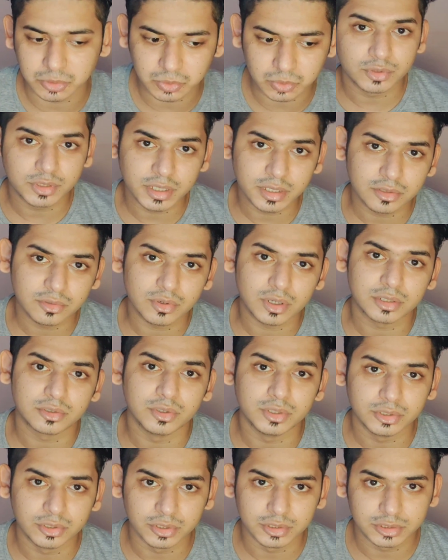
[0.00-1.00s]
If you think you are
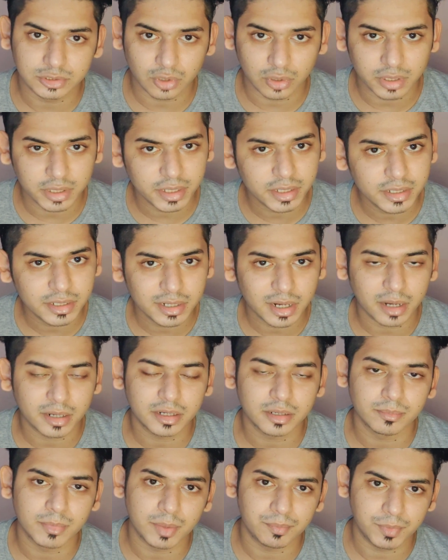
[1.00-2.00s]
going to install any
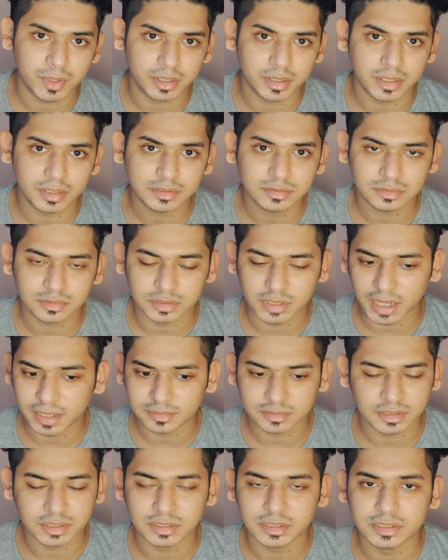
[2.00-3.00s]
random APKs,
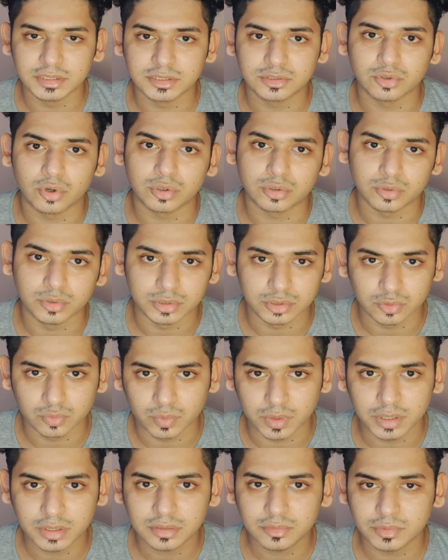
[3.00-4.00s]
that thing is not going
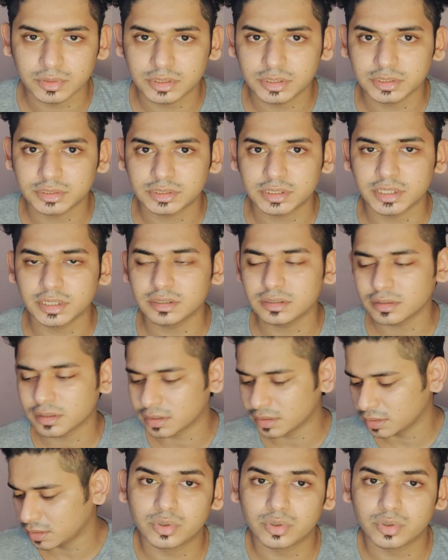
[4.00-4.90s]
to work with this thing.